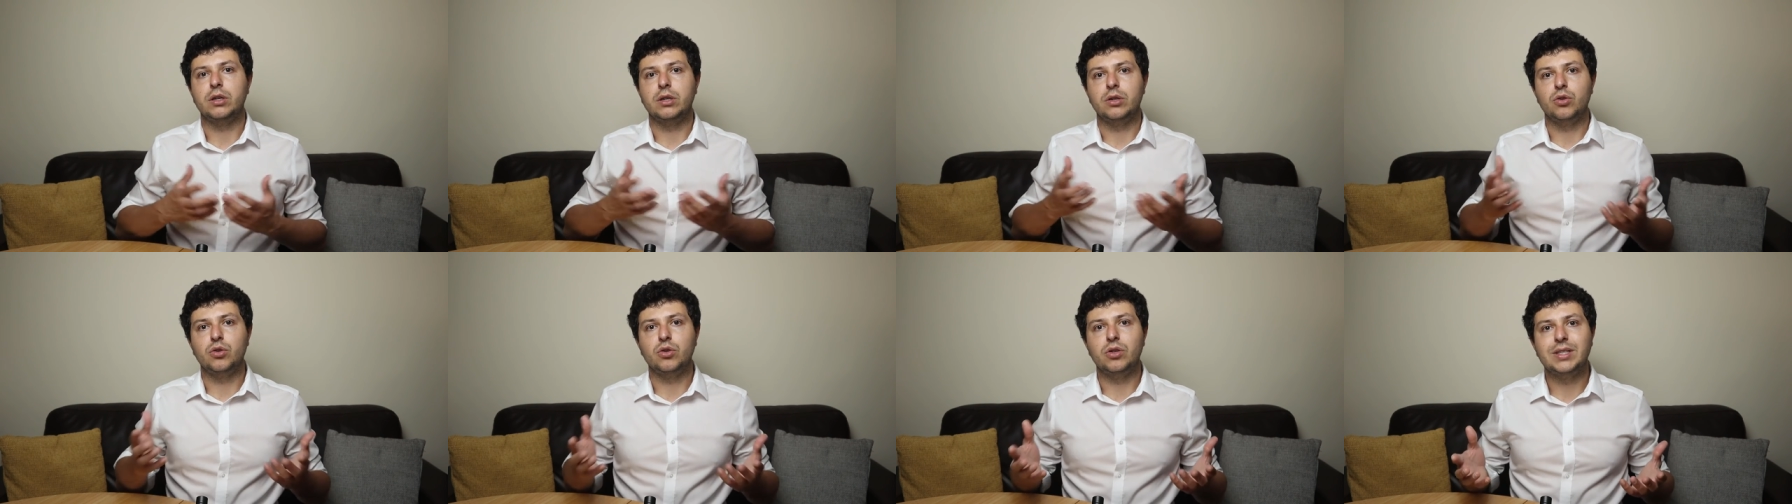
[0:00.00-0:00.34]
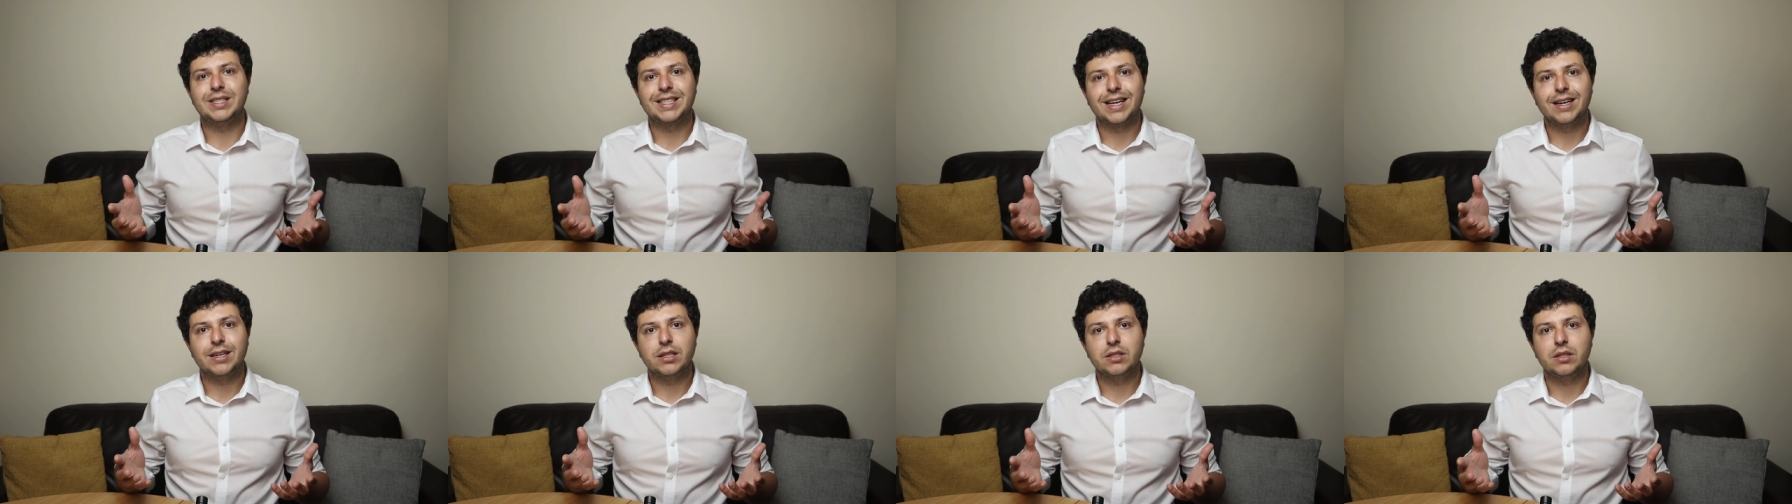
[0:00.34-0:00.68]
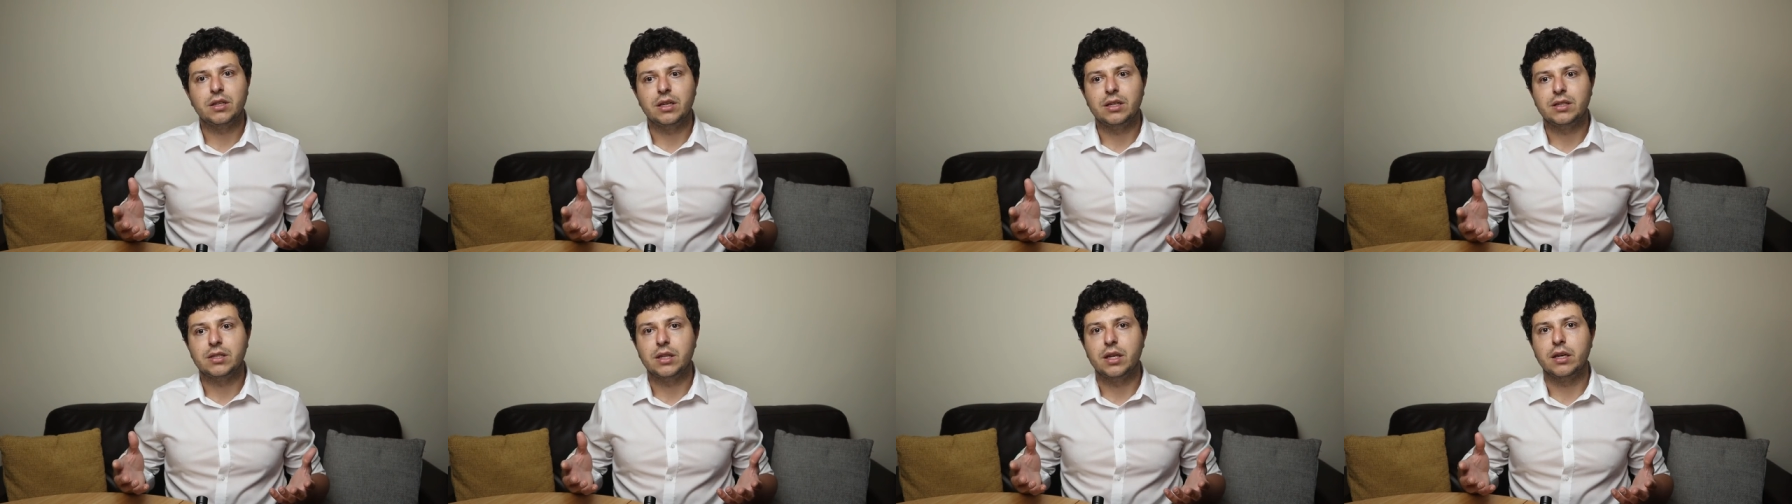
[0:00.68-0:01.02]
and you discuss
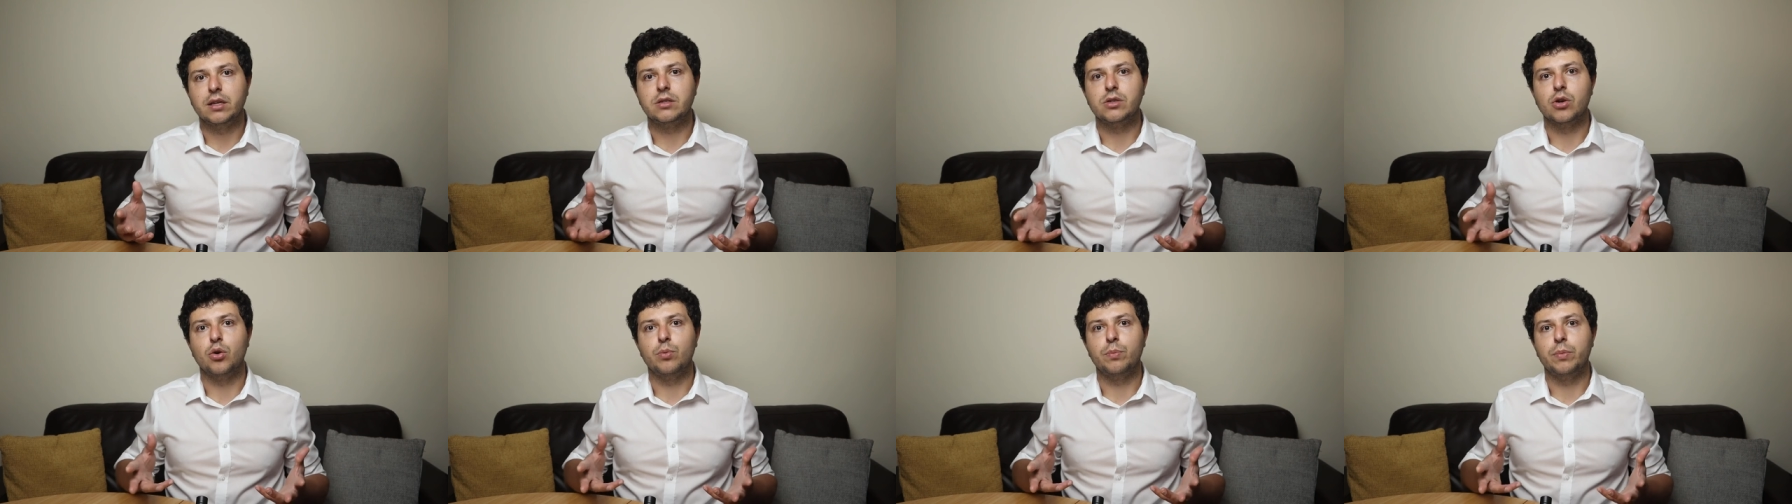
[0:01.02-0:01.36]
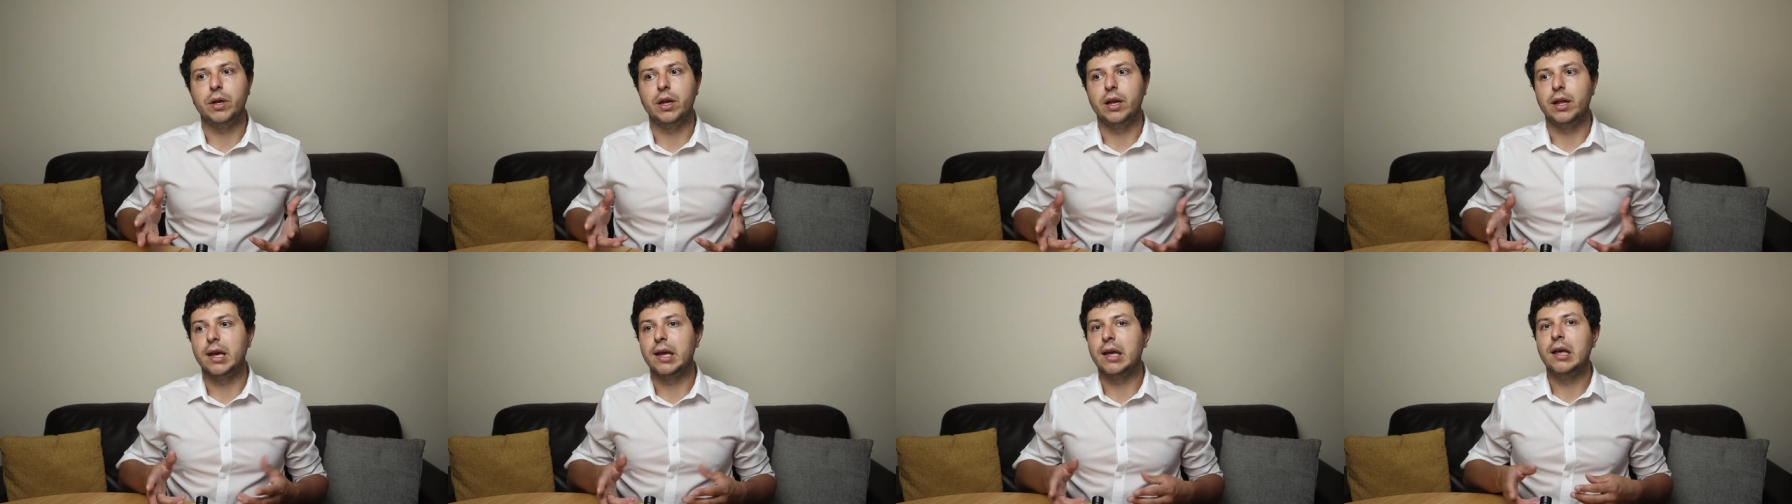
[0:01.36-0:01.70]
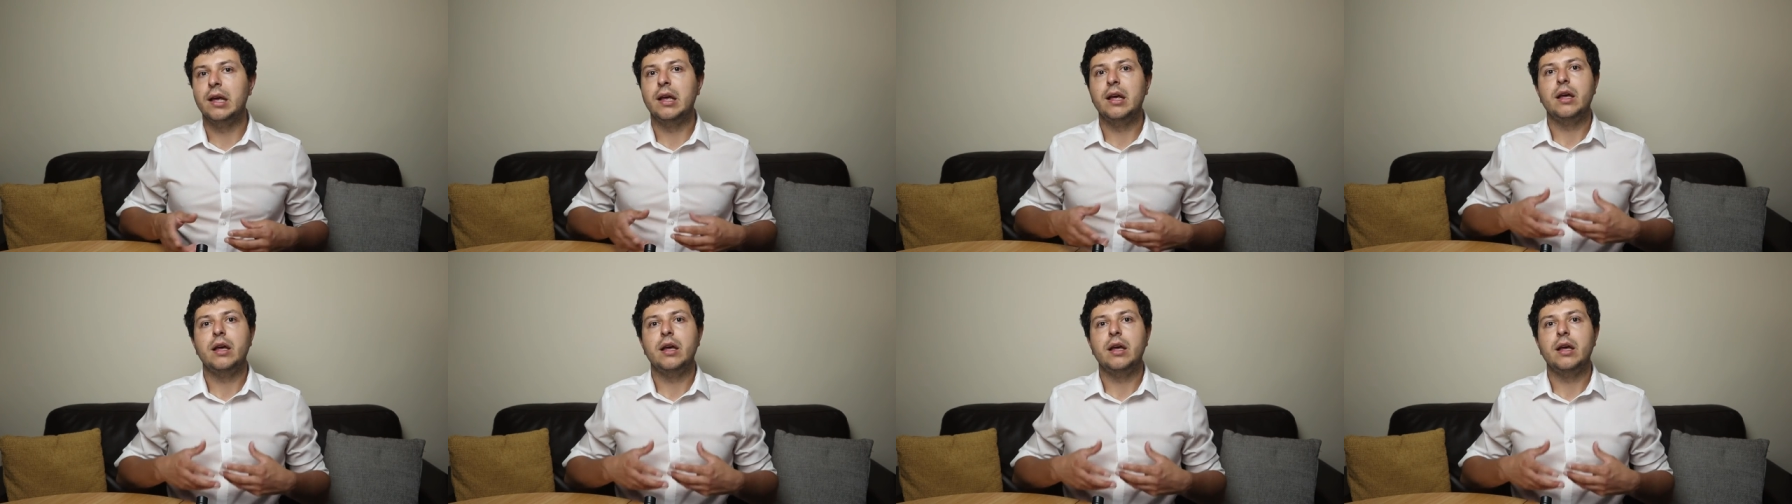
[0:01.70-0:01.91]
these things openly,